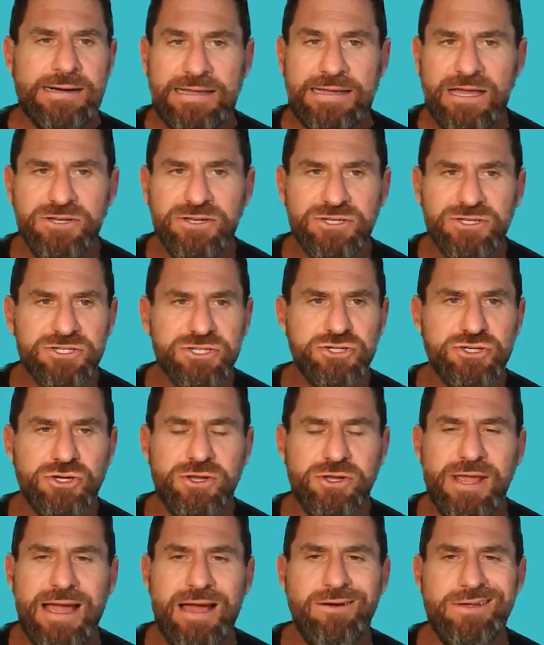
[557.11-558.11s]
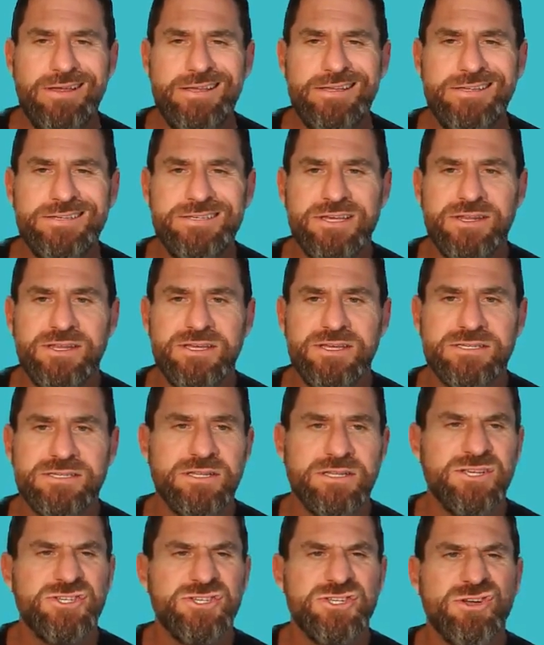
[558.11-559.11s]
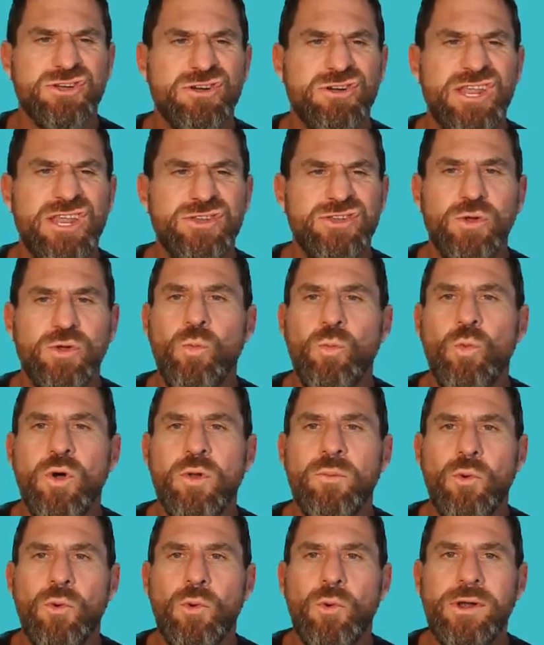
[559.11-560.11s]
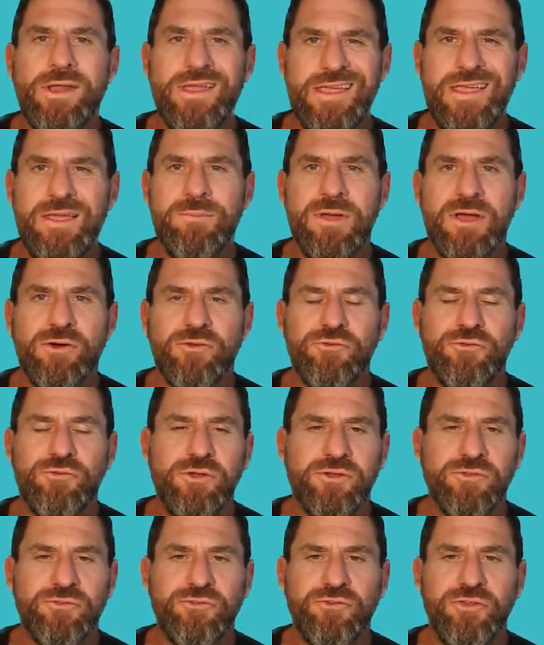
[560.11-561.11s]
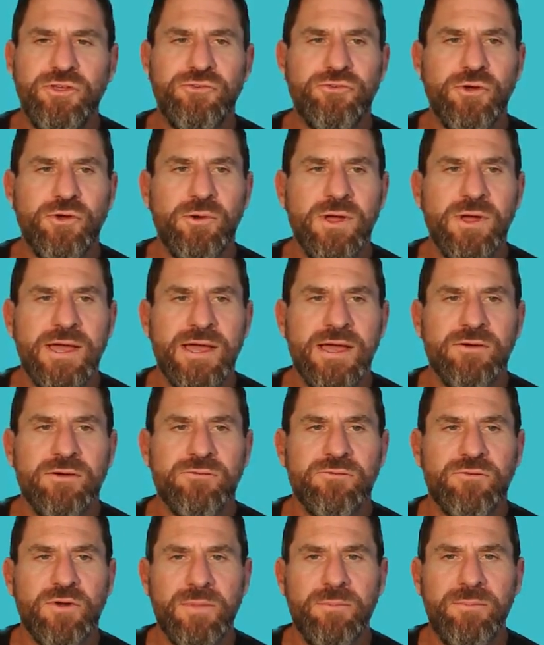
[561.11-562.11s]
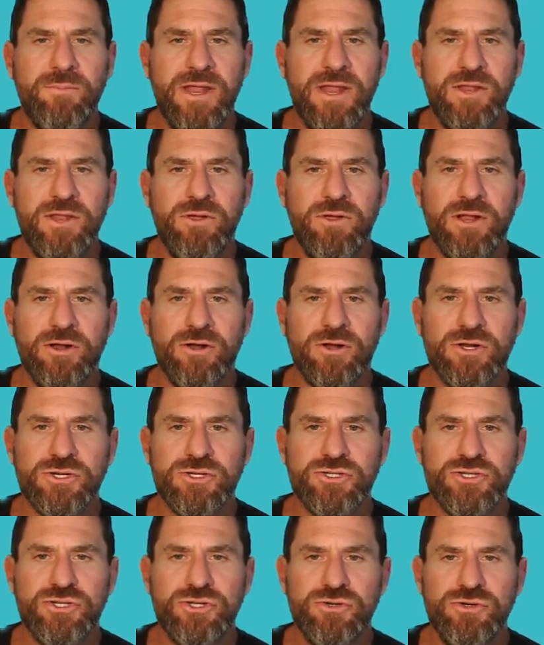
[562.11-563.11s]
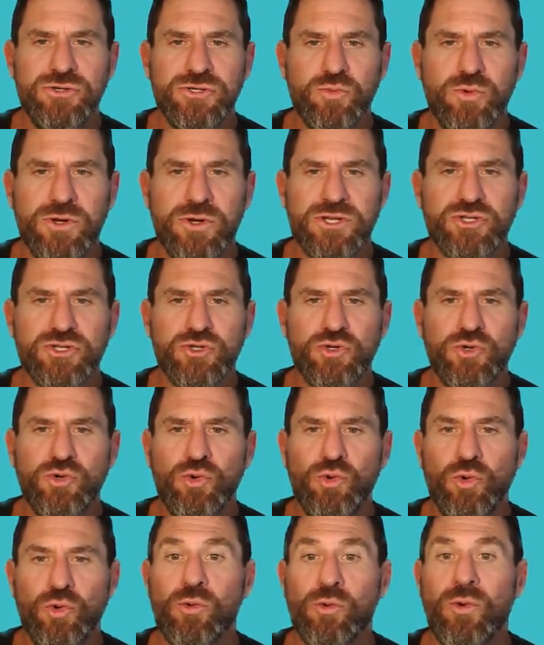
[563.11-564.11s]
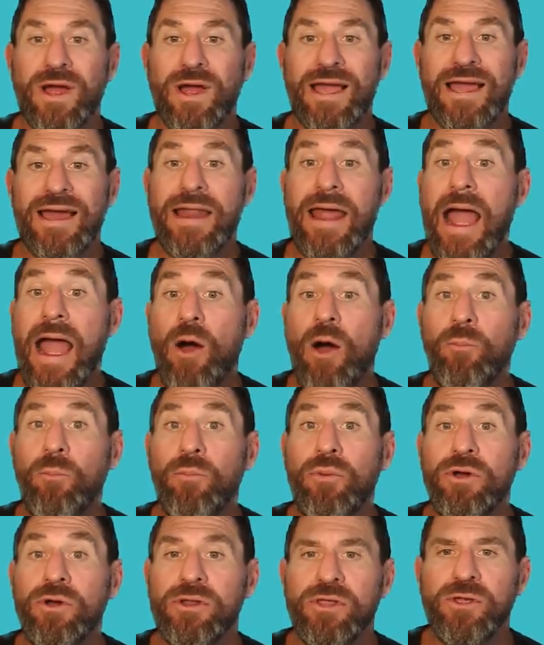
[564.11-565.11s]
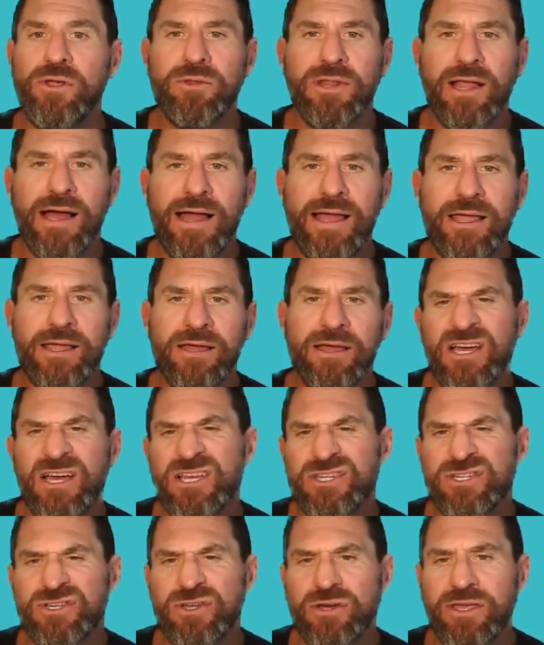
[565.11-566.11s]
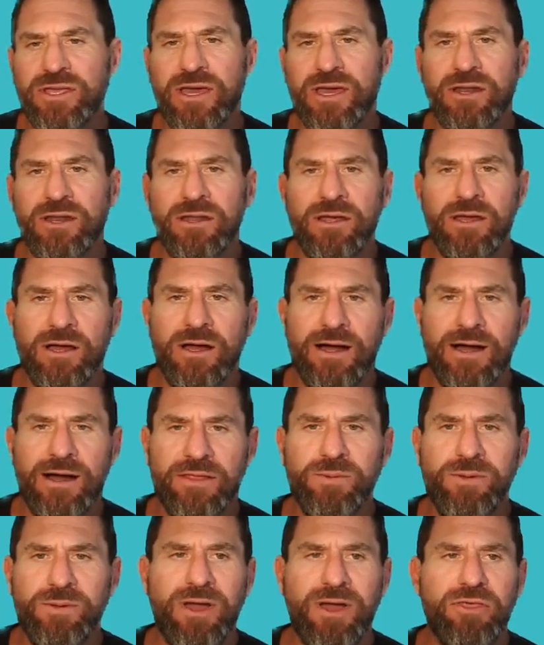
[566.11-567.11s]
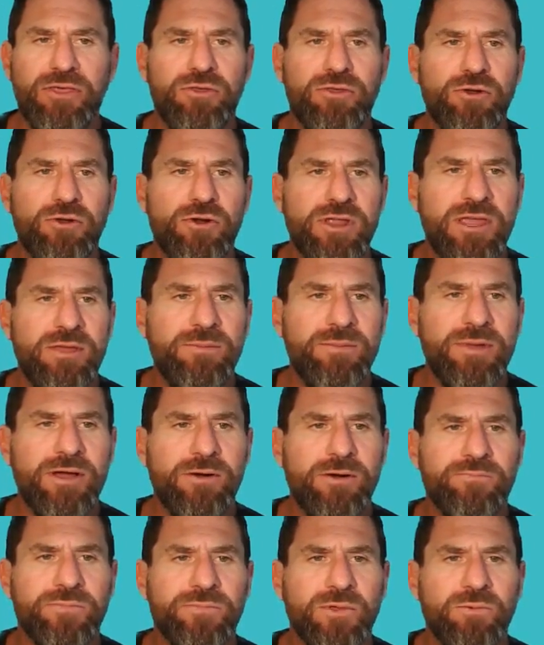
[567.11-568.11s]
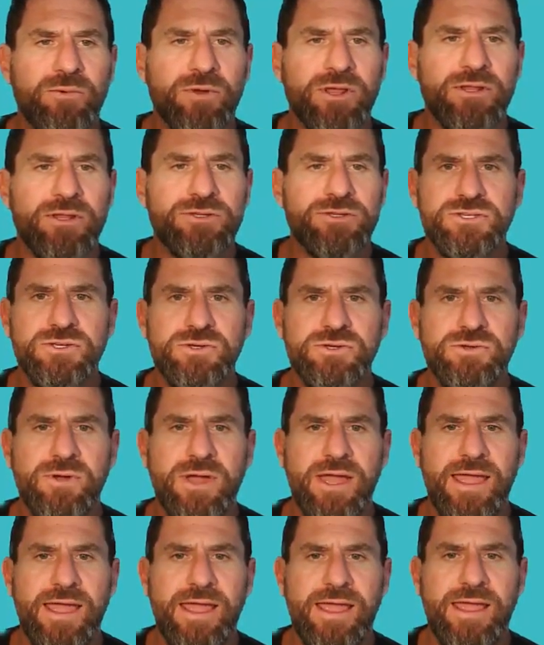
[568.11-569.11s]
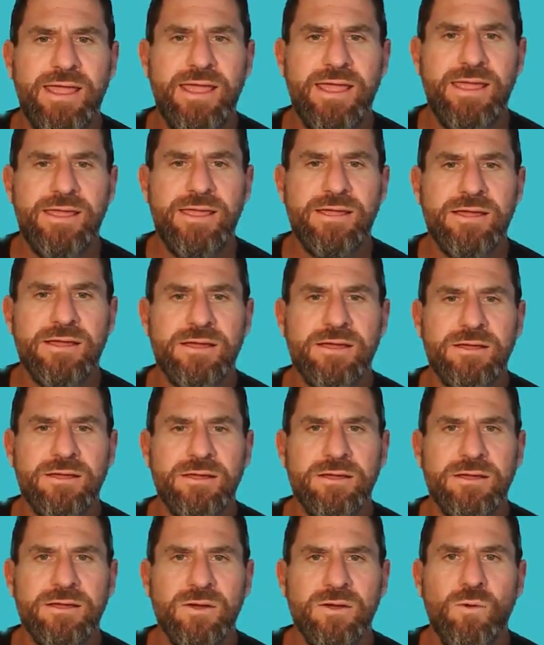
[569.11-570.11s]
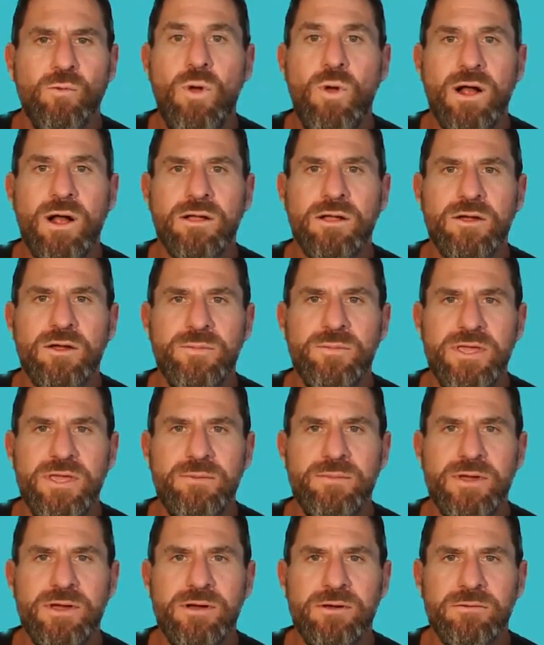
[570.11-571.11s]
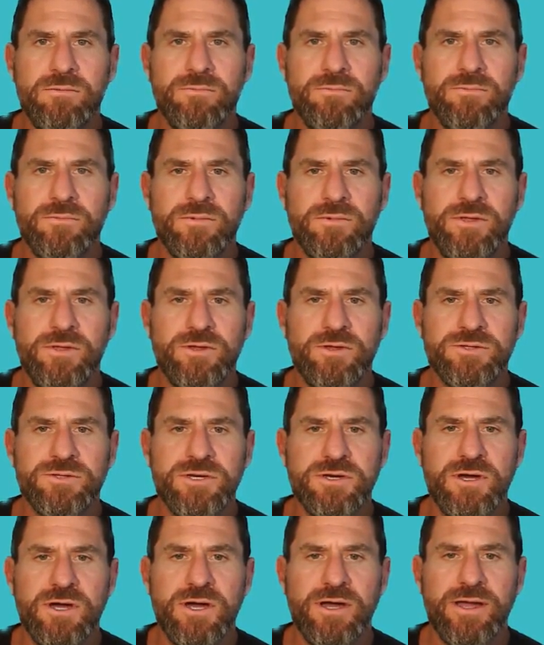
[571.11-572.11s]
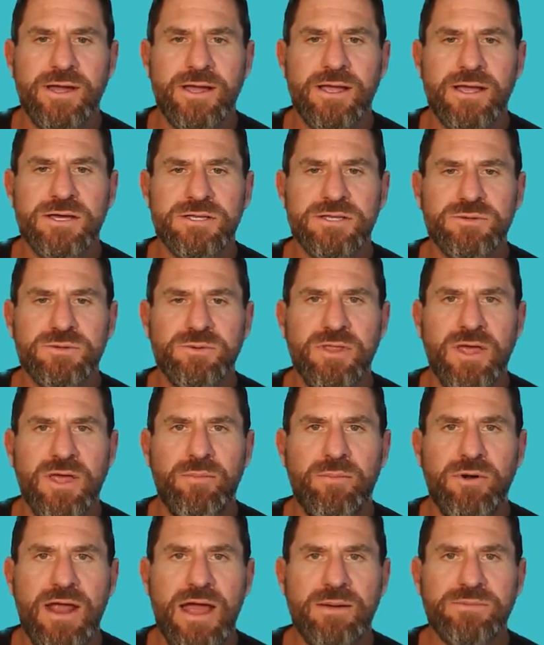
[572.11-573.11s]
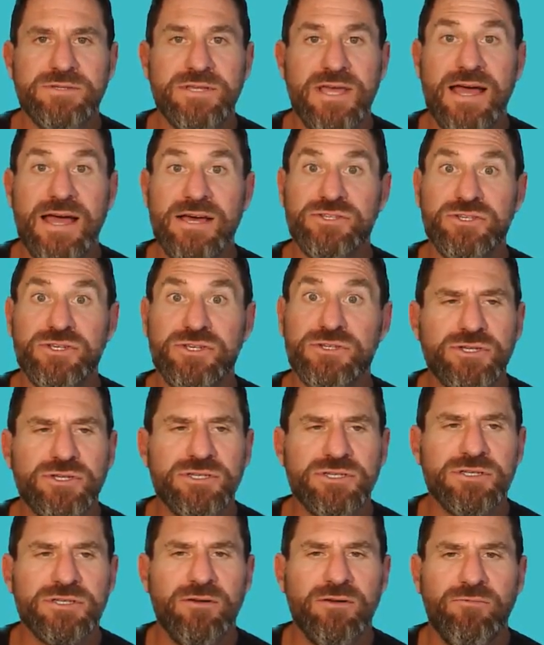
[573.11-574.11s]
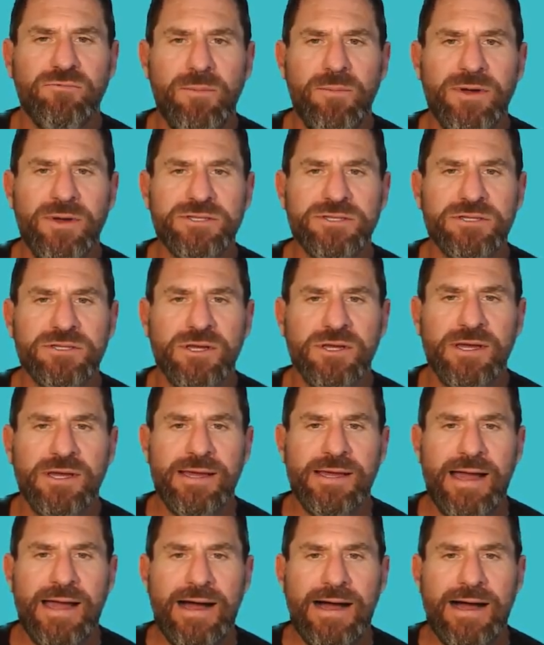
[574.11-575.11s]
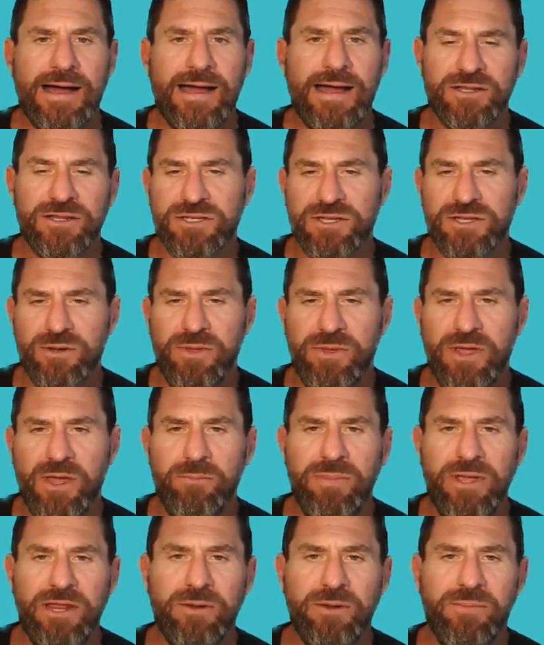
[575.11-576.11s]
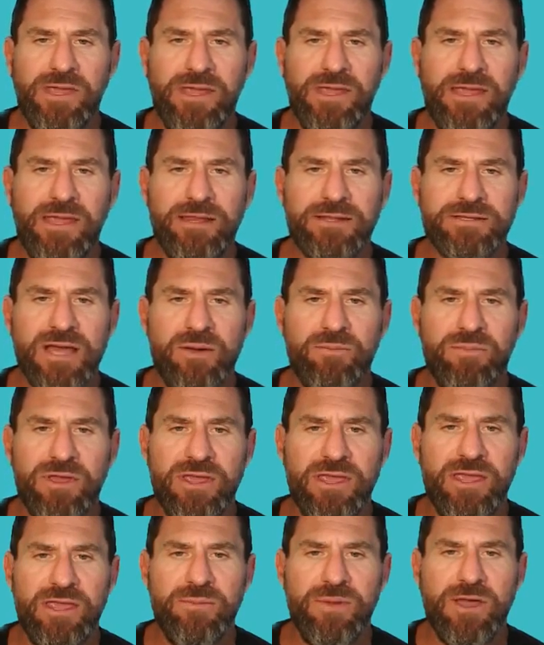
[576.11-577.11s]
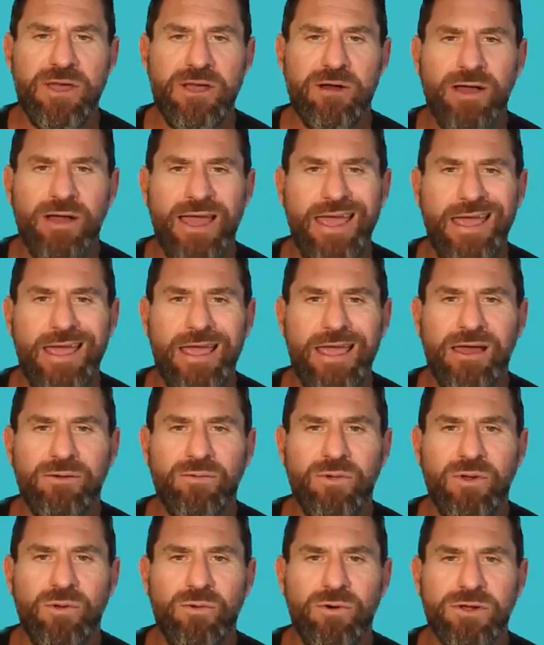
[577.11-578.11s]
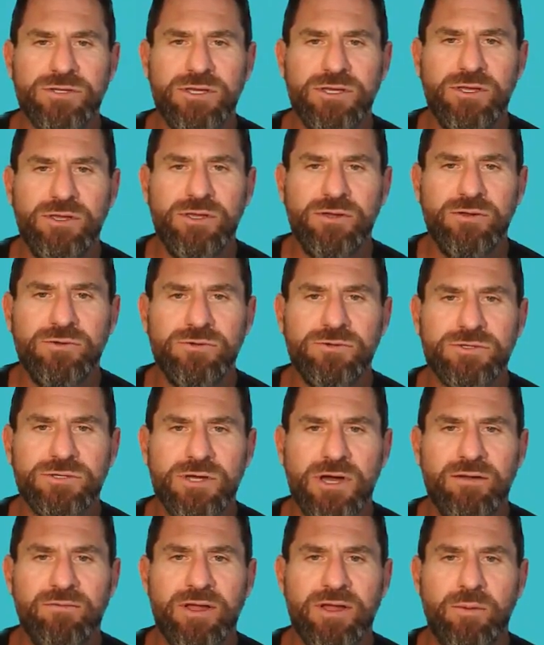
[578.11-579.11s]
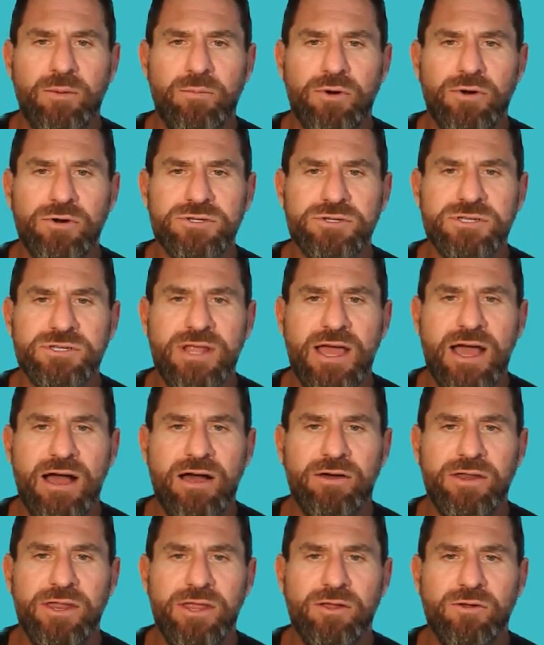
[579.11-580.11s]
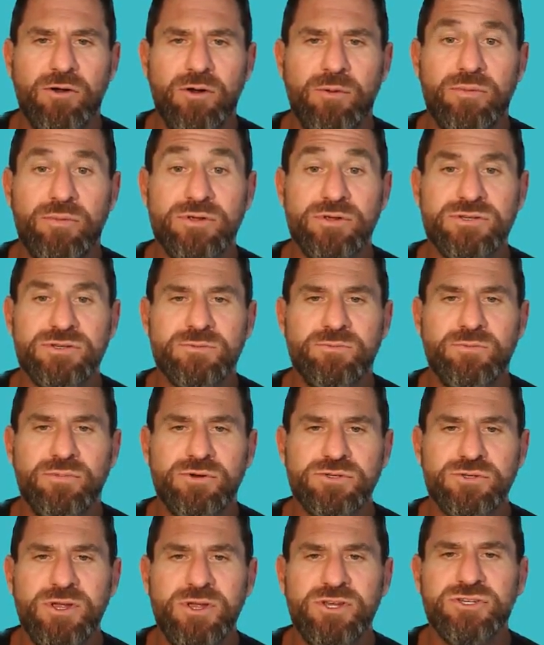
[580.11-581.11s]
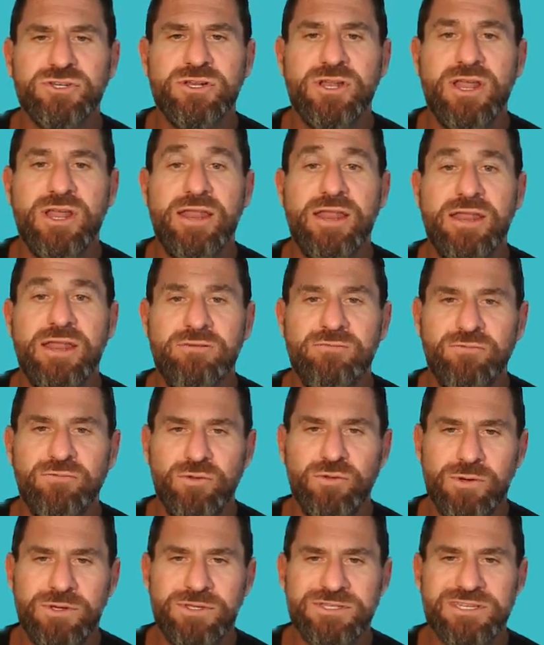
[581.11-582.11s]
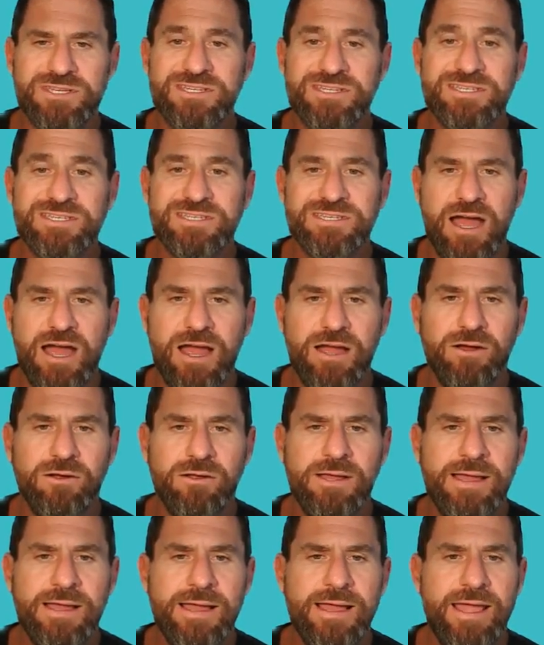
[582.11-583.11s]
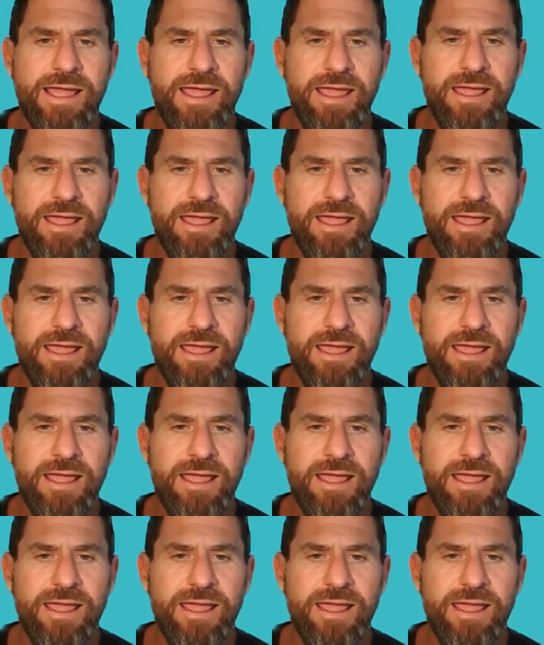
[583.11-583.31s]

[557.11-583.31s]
Again, just to show you how easy it is, let's just go ahead and do one more email so you can see. So from the menu here, choose which tool or what kind of output you would like. So again, this would be my third email. Let's do a welcome email to a customer that perhaps have purchased from us. Again, it's going to be a B2B type of email, and we want to use kind of like a personality or persuasion and influence style.